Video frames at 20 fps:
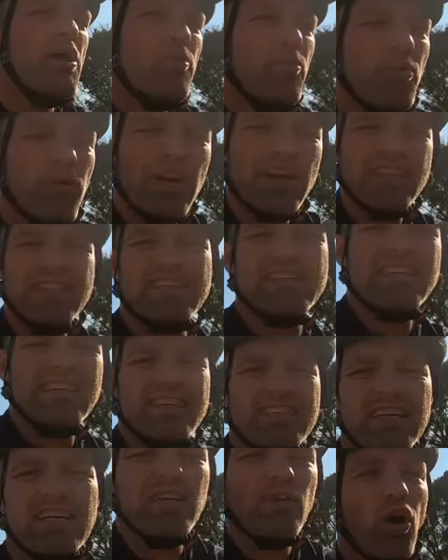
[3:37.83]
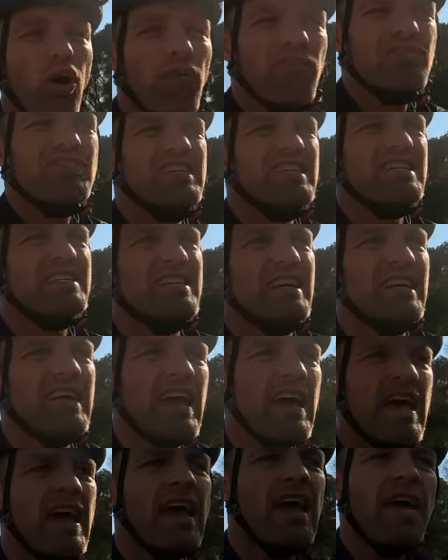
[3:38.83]
pre-season, off-season,
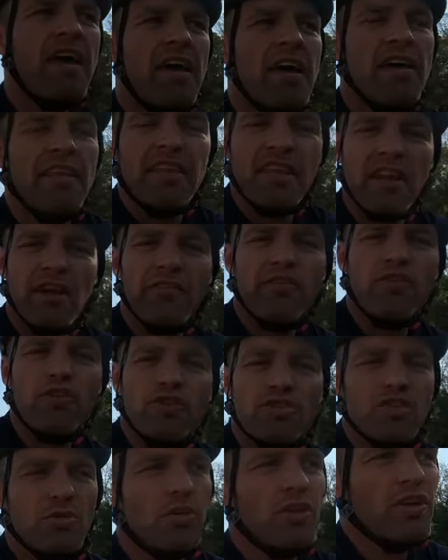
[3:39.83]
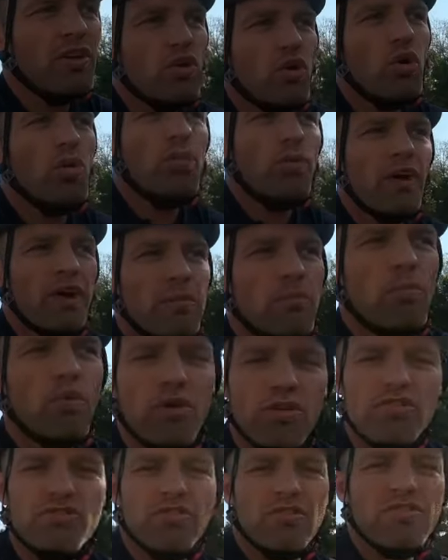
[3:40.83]
and of course you will incorporate more
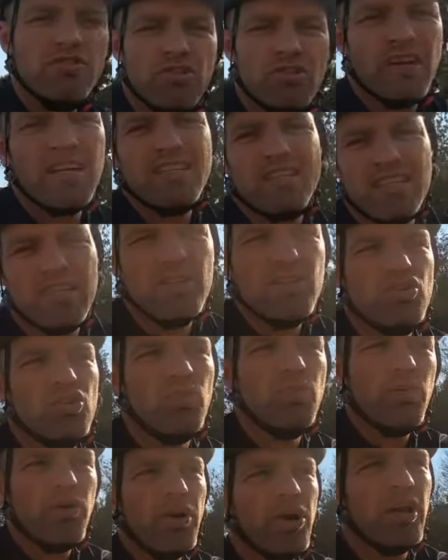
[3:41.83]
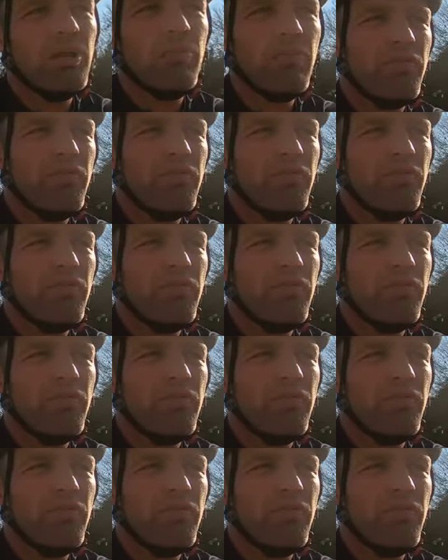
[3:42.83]
endurance rides into your program.